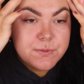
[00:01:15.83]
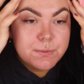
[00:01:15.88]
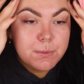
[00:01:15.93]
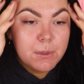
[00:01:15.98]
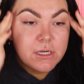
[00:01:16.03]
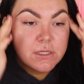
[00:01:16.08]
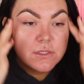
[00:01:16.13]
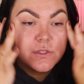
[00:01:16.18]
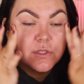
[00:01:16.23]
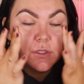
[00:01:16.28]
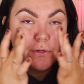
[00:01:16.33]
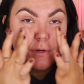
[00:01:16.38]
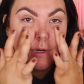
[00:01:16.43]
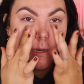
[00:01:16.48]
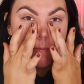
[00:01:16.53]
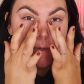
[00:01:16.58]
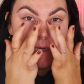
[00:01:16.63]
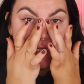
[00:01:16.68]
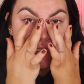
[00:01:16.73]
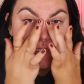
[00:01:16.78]
products are
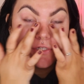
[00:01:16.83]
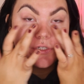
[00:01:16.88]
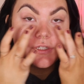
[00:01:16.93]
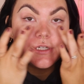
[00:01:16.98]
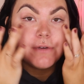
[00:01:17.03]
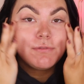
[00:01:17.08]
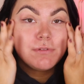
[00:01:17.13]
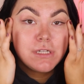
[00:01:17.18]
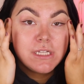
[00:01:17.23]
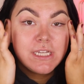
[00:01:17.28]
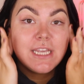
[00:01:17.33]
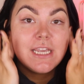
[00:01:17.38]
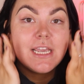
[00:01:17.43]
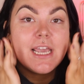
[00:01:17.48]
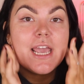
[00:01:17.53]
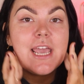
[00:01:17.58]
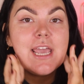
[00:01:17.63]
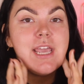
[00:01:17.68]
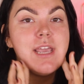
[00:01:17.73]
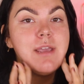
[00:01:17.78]
great because they're definitely
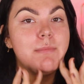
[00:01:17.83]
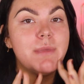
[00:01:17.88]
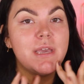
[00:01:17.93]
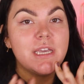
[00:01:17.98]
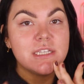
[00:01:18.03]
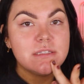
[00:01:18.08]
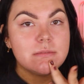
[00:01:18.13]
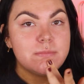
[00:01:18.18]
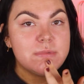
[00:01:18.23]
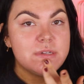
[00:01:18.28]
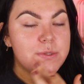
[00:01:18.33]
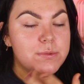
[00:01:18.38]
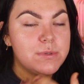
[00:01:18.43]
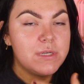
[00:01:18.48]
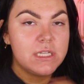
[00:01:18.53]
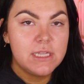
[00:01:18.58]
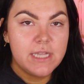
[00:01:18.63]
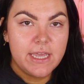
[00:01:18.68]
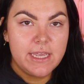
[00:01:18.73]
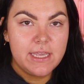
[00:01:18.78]
a mix
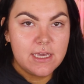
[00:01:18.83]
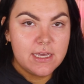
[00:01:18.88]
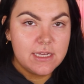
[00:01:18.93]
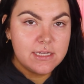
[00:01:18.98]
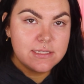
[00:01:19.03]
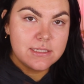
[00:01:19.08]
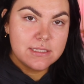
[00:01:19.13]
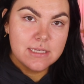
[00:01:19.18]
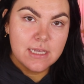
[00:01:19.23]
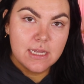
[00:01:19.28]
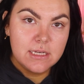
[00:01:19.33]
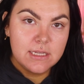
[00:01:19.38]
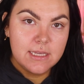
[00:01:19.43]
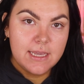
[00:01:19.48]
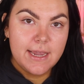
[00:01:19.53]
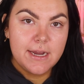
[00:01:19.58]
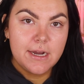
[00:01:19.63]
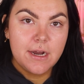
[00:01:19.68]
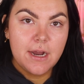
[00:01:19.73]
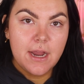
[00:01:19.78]
between like a
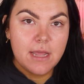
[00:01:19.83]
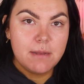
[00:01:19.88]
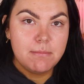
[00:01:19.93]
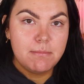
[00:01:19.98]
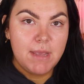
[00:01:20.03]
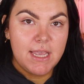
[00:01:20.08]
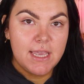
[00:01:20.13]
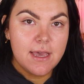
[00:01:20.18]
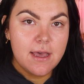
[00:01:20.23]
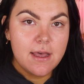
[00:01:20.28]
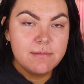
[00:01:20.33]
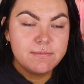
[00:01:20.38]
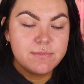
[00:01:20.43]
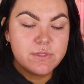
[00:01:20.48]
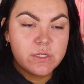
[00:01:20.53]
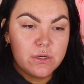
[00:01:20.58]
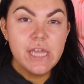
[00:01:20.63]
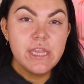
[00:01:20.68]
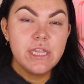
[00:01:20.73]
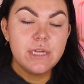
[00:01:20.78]
skincare and makeup,
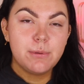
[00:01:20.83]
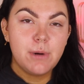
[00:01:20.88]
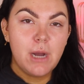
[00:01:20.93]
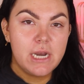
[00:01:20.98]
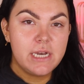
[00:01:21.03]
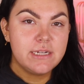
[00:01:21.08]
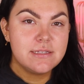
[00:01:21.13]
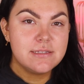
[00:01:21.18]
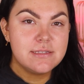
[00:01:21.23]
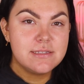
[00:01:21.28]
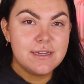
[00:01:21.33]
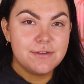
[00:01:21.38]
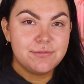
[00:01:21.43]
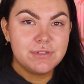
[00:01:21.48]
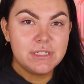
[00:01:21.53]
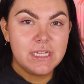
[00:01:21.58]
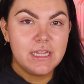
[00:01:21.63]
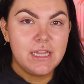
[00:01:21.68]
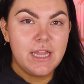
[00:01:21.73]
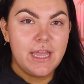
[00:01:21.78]
so their products
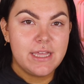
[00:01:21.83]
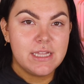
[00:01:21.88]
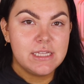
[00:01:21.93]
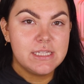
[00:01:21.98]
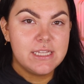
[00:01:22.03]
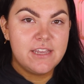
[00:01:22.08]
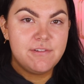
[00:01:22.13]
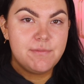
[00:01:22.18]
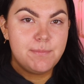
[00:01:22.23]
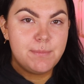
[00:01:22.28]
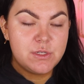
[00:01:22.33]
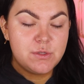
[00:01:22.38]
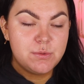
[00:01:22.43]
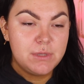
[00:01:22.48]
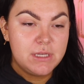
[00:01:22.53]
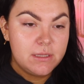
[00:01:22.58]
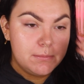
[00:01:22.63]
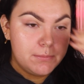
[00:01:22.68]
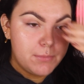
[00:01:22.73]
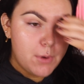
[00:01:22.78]
definitely like live
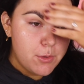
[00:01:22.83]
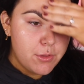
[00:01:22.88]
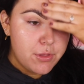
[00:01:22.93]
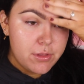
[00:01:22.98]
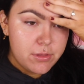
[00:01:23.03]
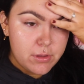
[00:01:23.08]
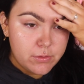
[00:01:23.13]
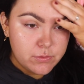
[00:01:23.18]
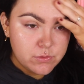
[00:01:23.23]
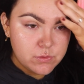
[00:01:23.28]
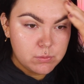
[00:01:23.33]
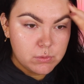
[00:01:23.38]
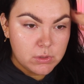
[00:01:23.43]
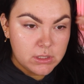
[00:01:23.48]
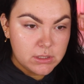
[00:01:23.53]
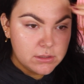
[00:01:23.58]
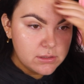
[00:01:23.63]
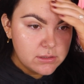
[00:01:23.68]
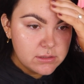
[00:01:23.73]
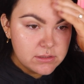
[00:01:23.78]
between both of those
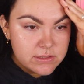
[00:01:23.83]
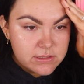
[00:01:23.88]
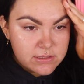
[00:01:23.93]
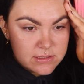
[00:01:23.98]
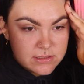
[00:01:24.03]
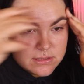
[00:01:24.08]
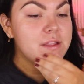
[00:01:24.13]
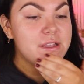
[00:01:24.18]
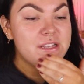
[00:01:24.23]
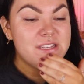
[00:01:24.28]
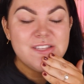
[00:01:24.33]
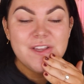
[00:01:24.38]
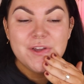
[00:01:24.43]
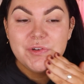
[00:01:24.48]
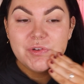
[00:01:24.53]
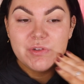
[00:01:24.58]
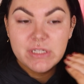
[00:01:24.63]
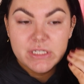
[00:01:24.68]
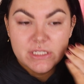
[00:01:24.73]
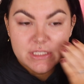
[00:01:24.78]
worlds. This
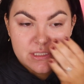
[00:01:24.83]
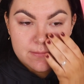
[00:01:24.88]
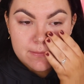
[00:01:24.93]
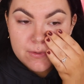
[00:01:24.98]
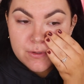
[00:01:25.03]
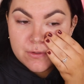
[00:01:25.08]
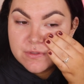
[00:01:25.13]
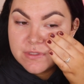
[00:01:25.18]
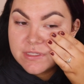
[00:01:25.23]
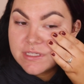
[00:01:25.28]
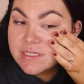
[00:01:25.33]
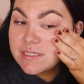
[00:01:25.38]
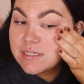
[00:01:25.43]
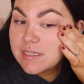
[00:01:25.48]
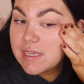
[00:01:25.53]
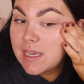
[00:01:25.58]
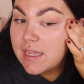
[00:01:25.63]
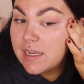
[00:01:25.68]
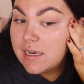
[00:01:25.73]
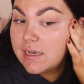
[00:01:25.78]
definitely smooths the
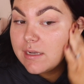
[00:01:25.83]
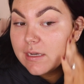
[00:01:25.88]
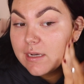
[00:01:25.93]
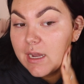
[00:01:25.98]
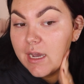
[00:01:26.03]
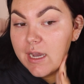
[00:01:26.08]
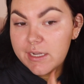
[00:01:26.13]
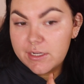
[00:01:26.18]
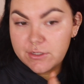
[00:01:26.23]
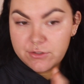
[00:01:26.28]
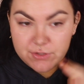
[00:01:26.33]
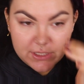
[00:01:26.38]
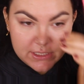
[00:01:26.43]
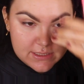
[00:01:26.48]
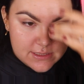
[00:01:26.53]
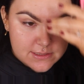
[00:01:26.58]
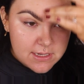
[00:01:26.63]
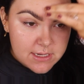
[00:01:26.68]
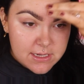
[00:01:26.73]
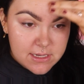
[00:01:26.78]
skin and
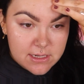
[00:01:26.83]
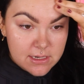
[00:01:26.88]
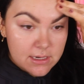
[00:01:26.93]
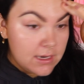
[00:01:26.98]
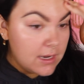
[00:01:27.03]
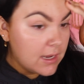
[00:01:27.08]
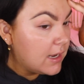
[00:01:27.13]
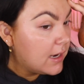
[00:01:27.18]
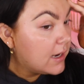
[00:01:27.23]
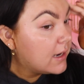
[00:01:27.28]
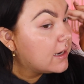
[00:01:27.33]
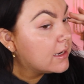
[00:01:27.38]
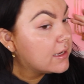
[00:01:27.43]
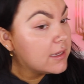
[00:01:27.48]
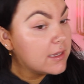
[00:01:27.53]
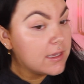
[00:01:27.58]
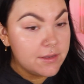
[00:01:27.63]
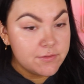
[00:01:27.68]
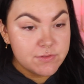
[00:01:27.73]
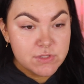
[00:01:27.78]
hydrates it, and it
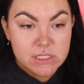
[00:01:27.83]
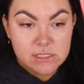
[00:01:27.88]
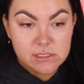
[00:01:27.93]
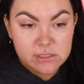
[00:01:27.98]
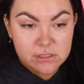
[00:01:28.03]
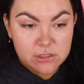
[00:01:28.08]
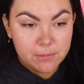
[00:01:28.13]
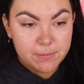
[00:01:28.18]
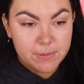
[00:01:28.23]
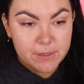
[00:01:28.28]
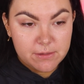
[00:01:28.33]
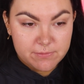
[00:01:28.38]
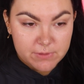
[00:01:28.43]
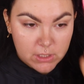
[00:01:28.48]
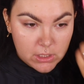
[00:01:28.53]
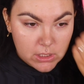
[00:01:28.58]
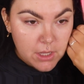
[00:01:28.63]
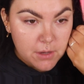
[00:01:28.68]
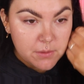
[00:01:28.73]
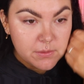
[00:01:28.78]
gives it a little bit of a
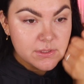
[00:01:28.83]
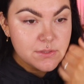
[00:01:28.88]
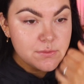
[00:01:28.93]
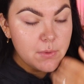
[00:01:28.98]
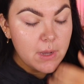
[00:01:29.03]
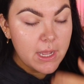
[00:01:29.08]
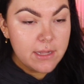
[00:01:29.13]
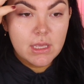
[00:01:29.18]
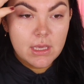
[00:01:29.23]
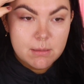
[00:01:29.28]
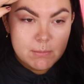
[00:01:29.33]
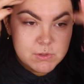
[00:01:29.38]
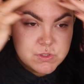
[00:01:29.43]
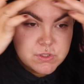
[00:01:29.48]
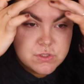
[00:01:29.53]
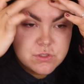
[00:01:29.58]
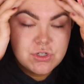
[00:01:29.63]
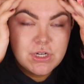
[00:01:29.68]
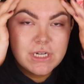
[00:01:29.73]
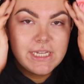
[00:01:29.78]
glow as well. I'm
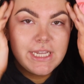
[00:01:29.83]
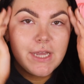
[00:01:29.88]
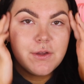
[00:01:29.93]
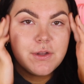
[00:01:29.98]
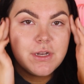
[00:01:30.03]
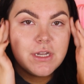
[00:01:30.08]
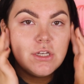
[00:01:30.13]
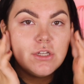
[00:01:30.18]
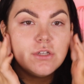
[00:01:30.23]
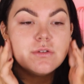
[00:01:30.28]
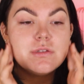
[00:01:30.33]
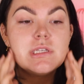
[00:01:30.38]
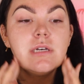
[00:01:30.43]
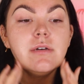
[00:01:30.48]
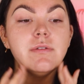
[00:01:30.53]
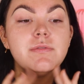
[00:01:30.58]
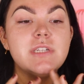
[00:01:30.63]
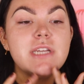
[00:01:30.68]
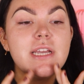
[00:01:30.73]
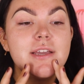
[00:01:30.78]
also trying out a new
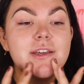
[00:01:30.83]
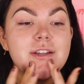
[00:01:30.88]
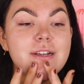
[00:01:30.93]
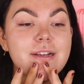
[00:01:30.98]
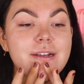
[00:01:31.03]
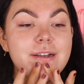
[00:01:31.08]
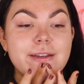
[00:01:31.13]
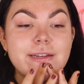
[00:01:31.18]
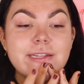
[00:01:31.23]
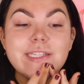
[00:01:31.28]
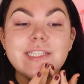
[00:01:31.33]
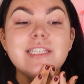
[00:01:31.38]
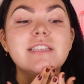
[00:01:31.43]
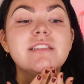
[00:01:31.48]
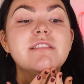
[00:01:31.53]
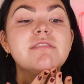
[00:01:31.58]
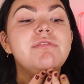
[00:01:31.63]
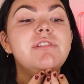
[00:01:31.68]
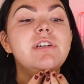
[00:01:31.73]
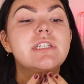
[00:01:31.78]
self tanner. This is
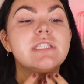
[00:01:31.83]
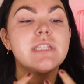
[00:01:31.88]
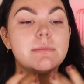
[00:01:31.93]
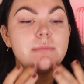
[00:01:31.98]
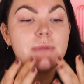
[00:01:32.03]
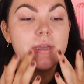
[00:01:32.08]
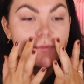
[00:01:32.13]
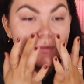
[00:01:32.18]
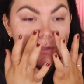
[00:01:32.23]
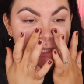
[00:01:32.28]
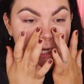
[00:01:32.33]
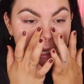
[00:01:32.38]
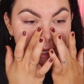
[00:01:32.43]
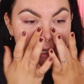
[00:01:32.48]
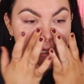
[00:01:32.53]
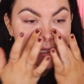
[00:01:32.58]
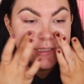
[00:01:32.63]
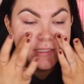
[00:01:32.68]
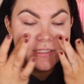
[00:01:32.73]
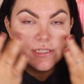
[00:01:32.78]
the first time I've tried
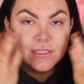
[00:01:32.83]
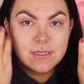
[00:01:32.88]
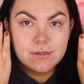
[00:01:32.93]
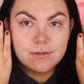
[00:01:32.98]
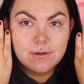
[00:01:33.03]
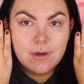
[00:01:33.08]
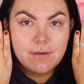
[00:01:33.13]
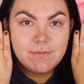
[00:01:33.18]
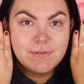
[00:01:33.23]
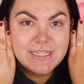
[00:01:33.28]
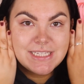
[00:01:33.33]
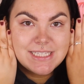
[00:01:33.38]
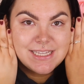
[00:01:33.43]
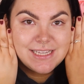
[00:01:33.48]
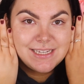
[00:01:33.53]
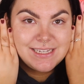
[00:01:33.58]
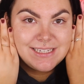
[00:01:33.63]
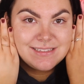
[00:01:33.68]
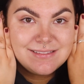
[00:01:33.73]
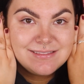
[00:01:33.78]
it, so
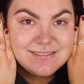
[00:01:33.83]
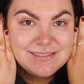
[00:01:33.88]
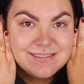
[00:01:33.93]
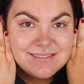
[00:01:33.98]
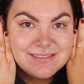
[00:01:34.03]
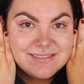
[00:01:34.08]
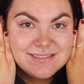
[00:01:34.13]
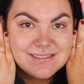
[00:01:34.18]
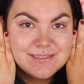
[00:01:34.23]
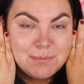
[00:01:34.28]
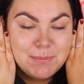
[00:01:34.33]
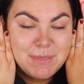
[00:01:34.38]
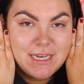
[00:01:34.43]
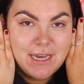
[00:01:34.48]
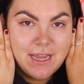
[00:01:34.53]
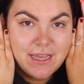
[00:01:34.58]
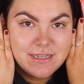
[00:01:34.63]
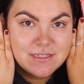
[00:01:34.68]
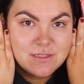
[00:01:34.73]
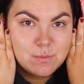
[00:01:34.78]
obviously be
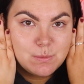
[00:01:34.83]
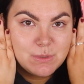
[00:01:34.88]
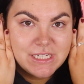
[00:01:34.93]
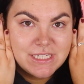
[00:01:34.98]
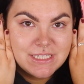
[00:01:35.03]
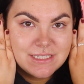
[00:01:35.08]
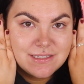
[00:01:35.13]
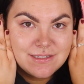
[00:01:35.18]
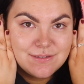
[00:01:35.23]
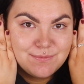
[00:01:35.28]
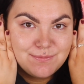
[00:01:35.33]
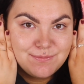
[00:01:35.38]
nice, please.